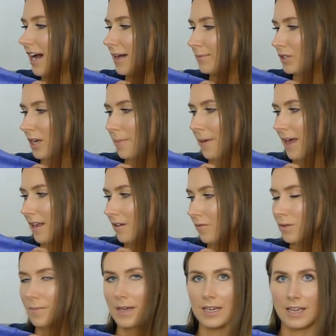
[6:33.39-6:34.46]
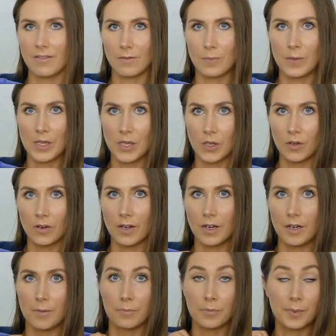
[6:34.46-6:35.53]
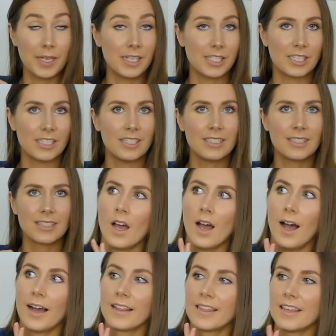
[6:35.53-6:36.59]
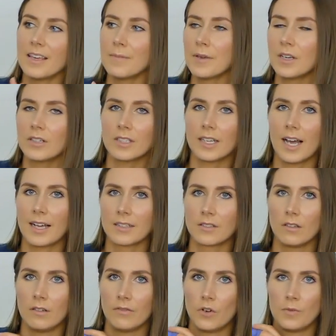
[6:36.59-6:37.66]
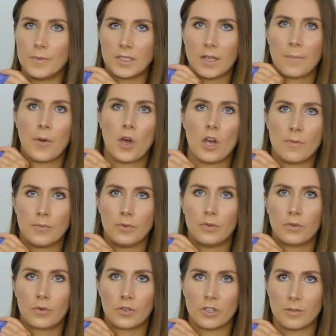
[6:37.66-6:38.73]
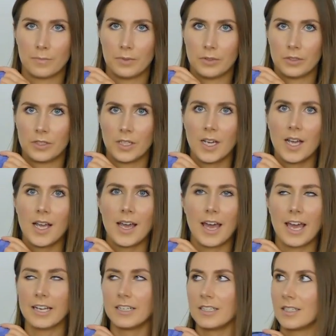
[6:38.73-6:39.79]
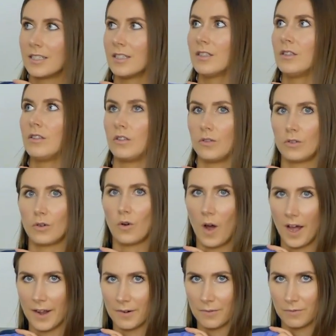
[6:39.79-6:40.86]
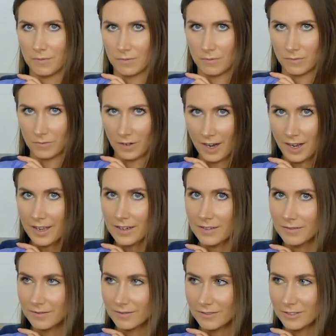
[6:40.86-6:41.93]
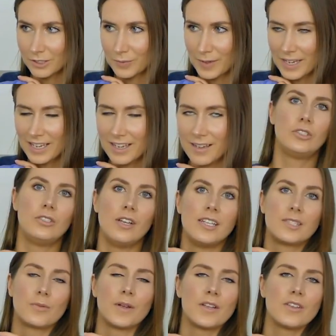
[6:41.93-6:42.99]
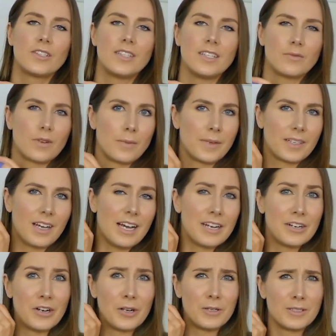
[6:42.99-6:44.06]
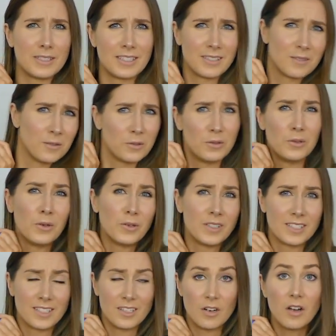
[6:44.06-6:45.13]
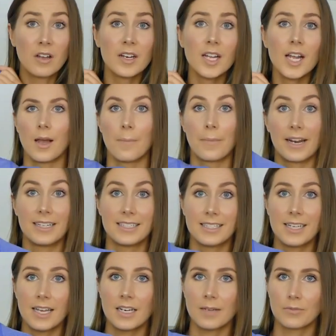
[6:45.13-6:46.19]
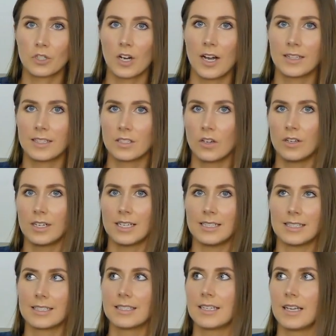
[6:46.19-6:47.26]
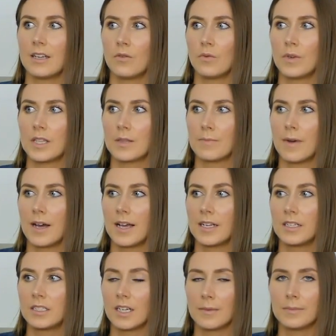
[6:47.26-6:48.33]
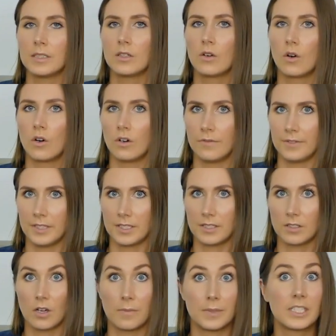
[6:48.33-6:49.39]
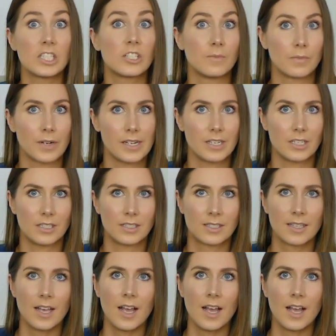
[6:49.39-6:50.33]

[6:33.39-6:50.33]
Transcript: So I paired it with my navy picure breeches. I think because it has sort of almost a purple through the blue, it just didn't look quite right to me. It's one of those things where I'm like, I don't know, does this look good or does it not? But I did end up trying this on instead with my Dublin Corvus competition breeches.